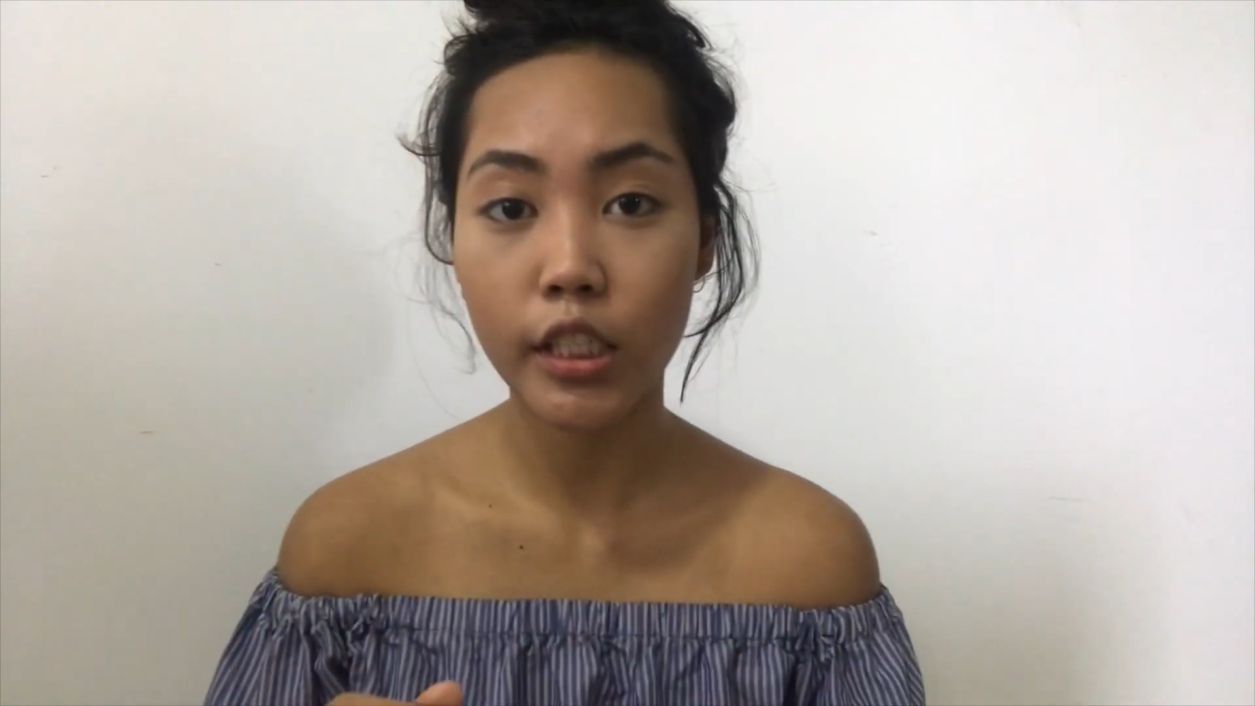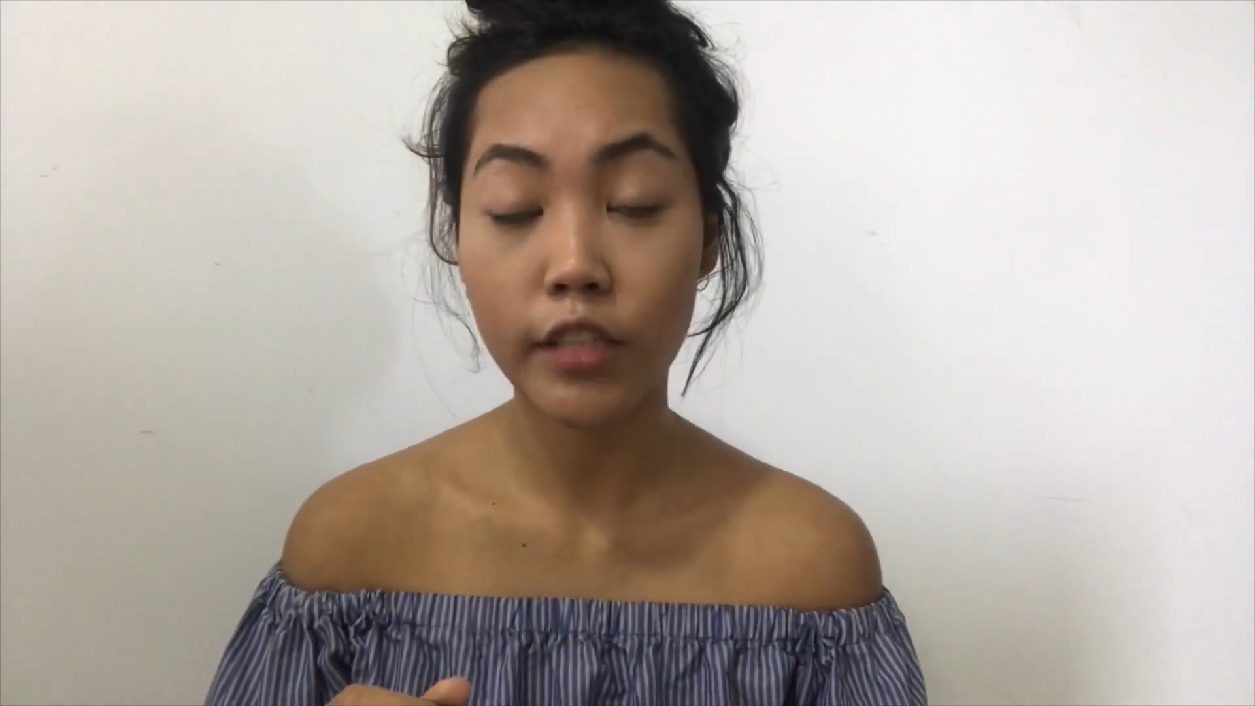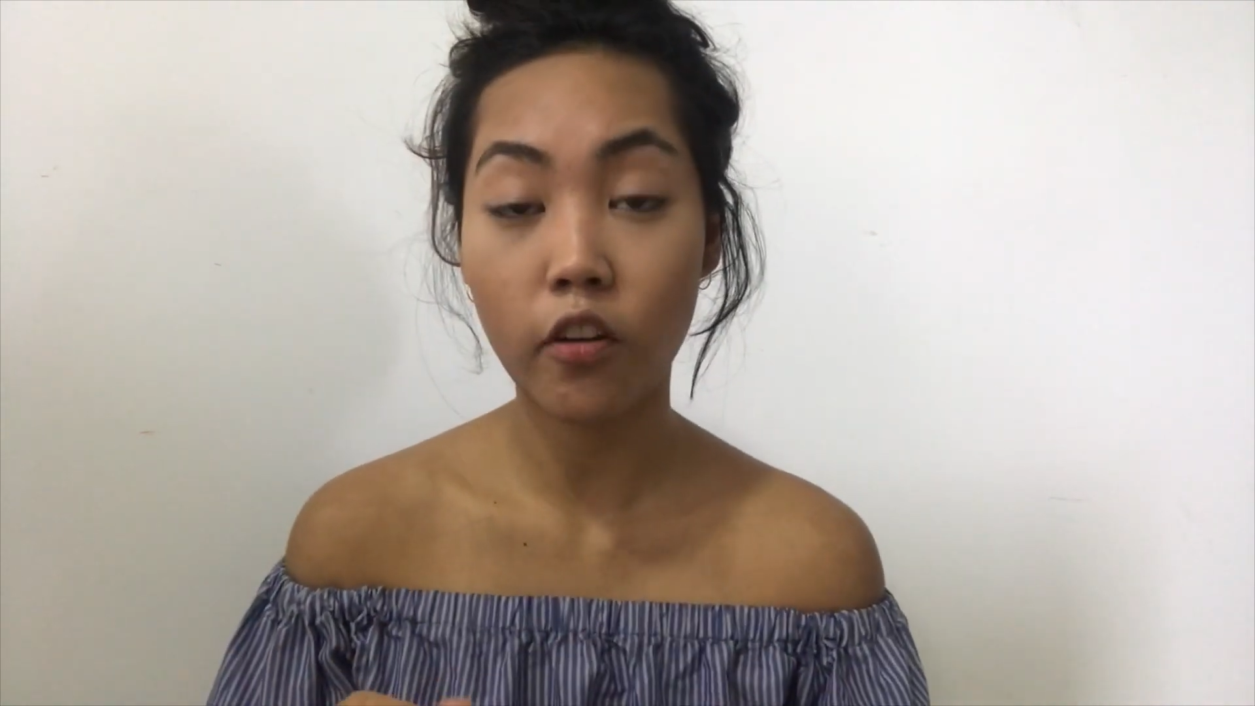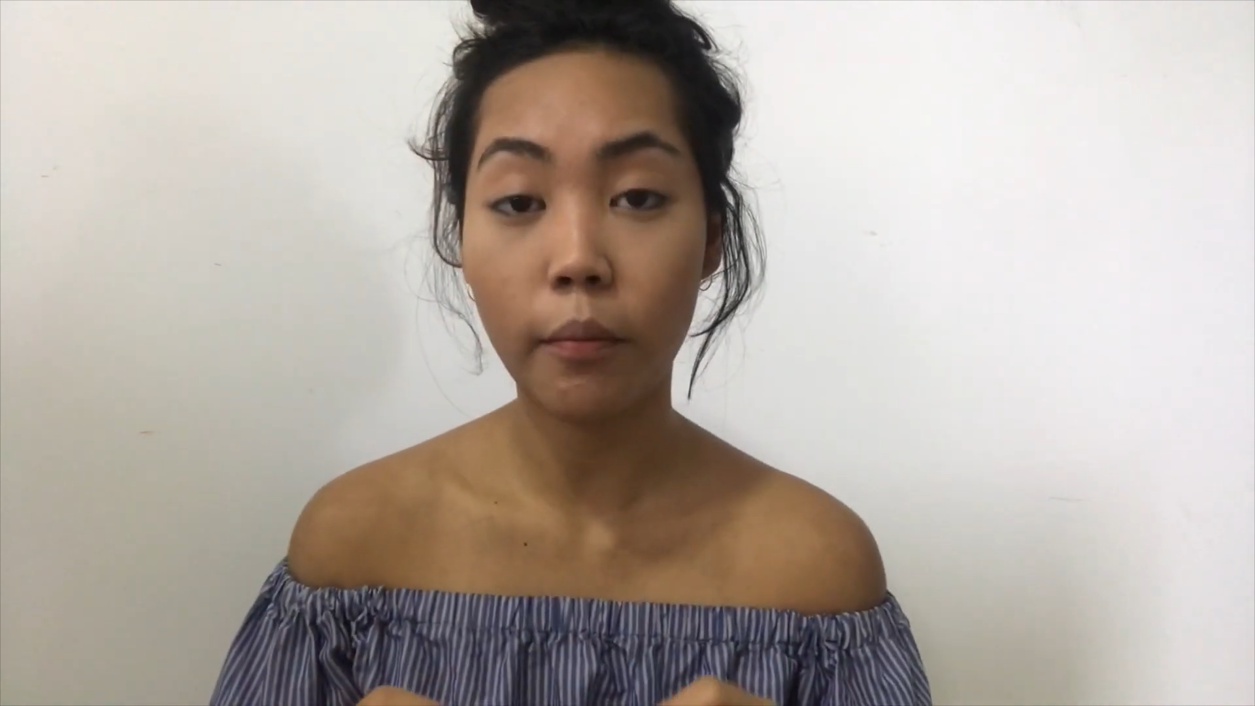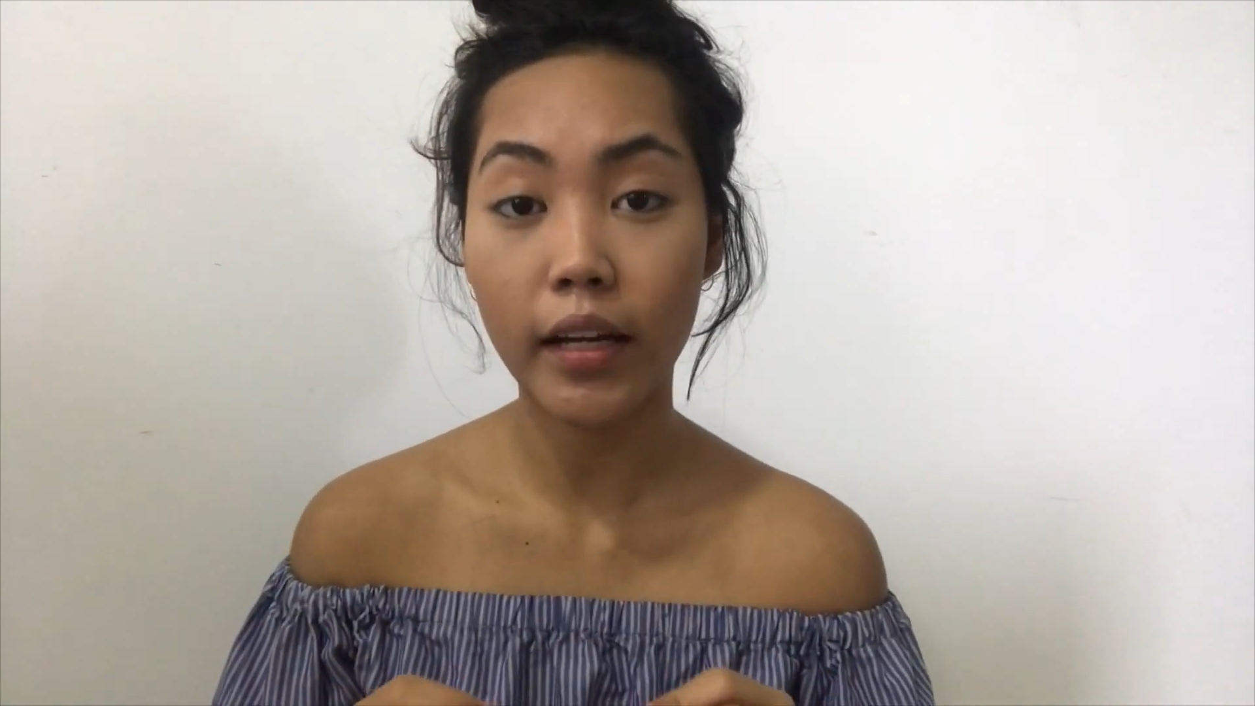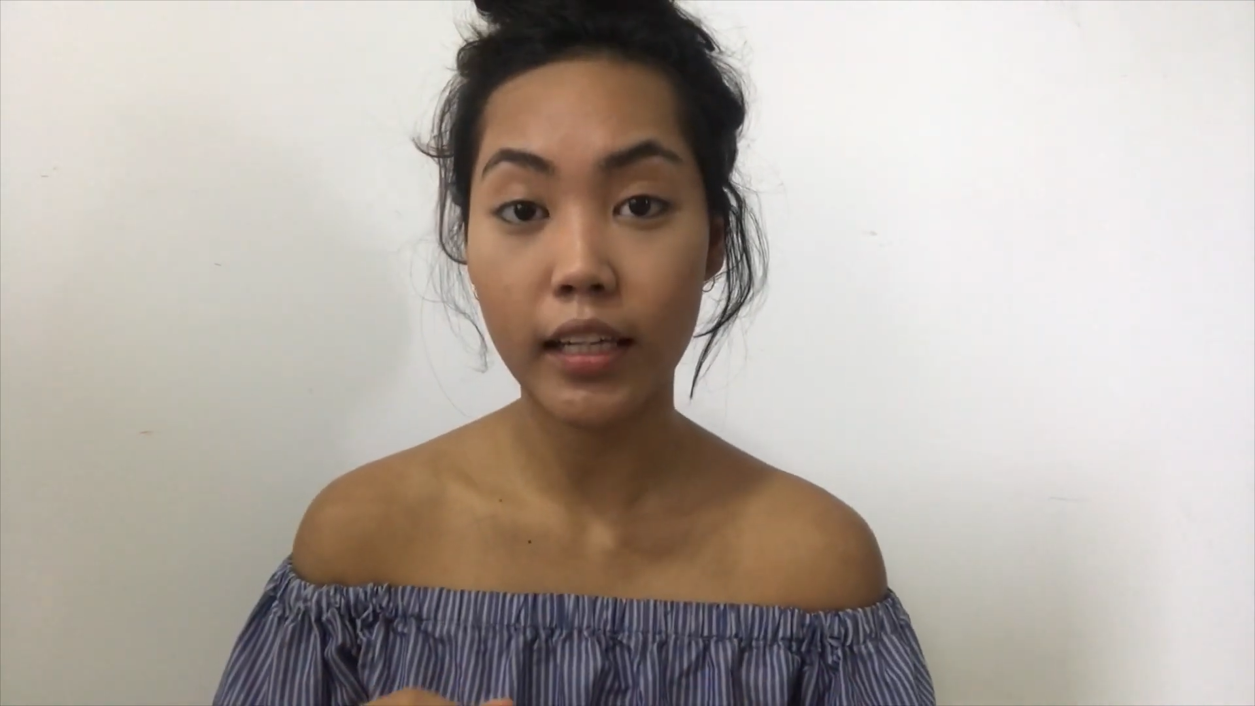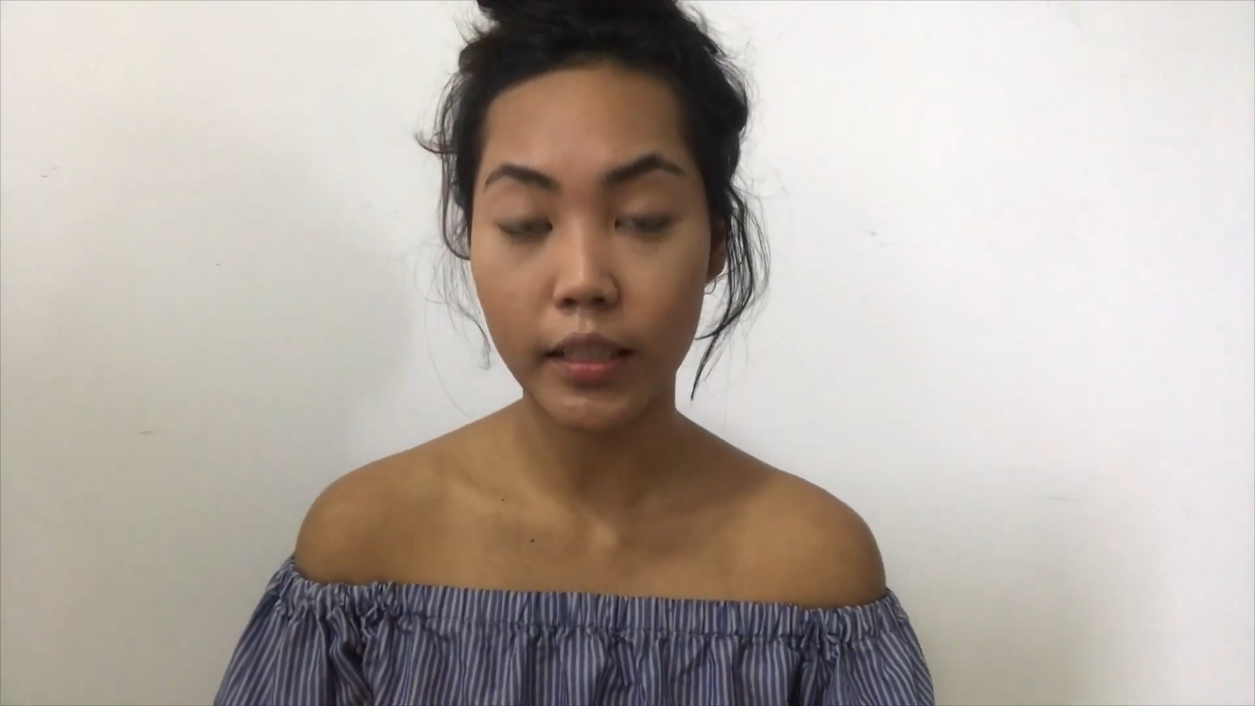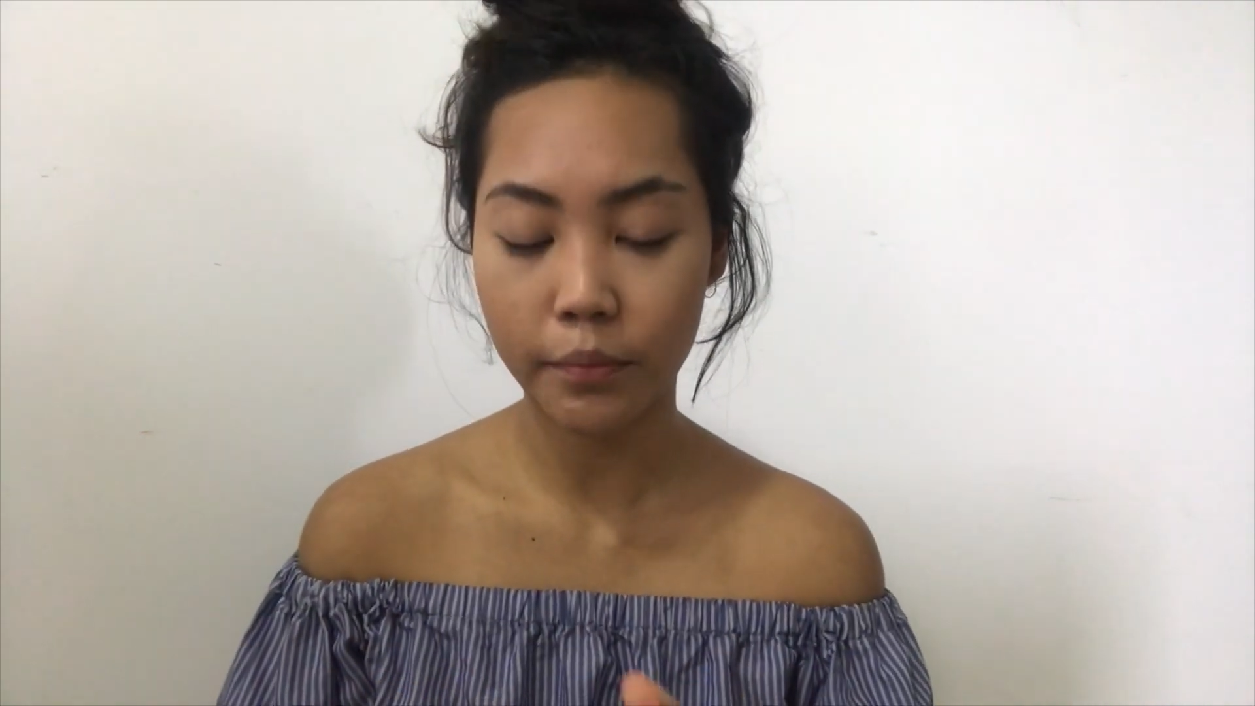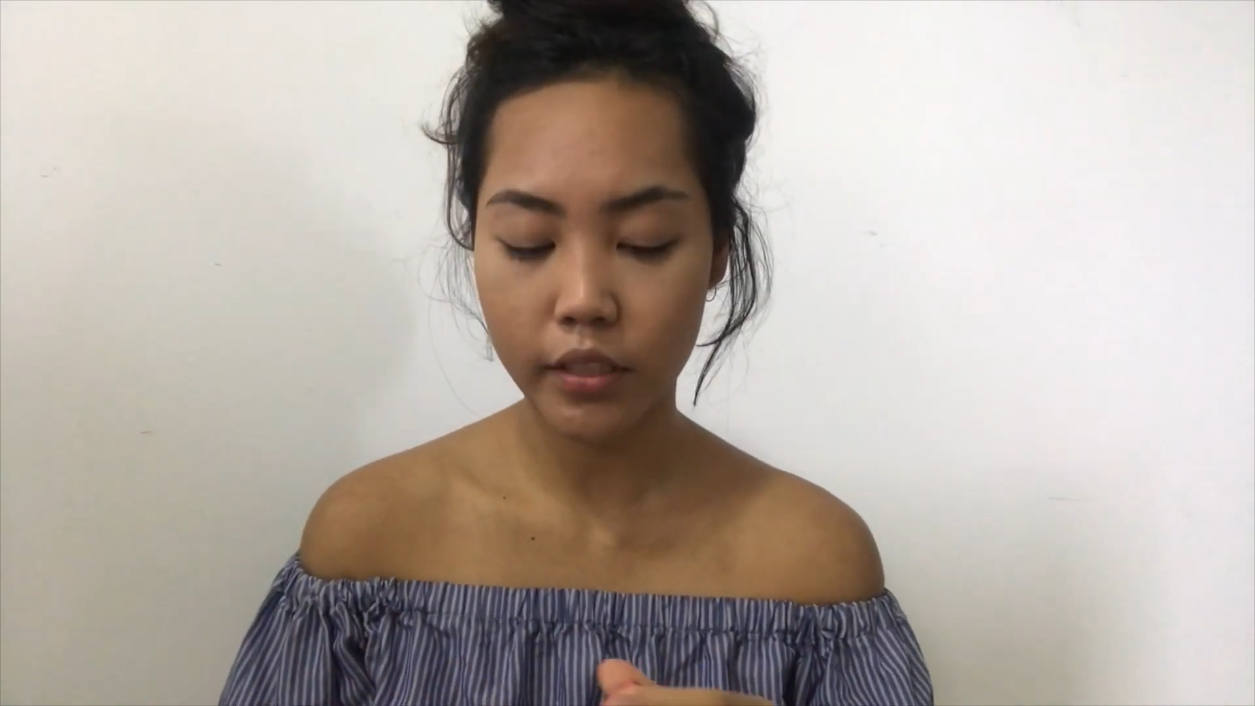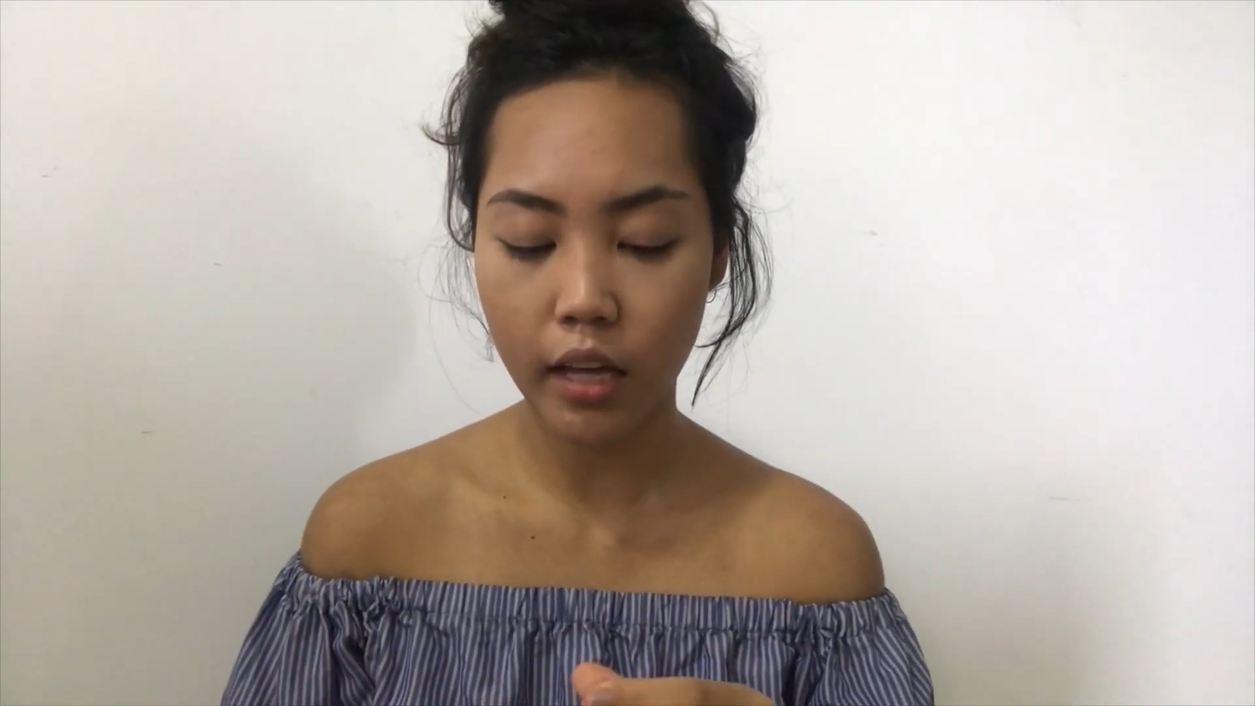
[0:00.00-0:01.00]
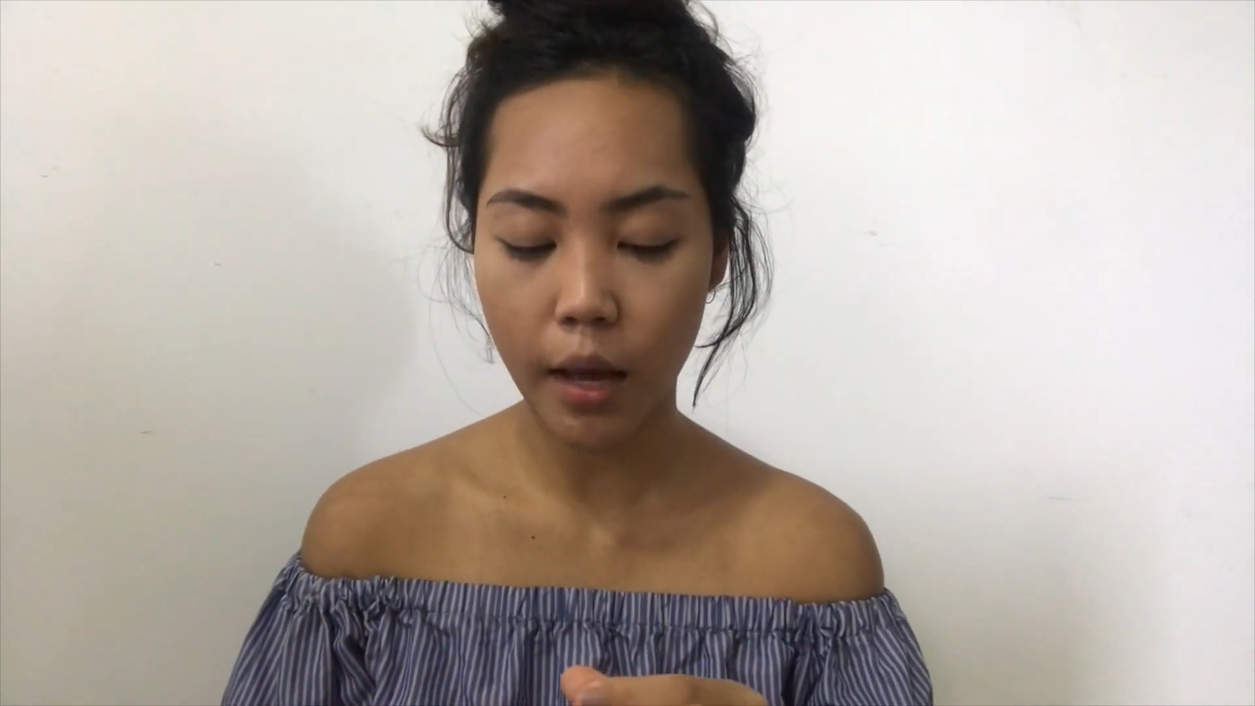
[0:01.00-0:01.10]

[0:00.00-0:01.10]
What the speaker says: this for my lips.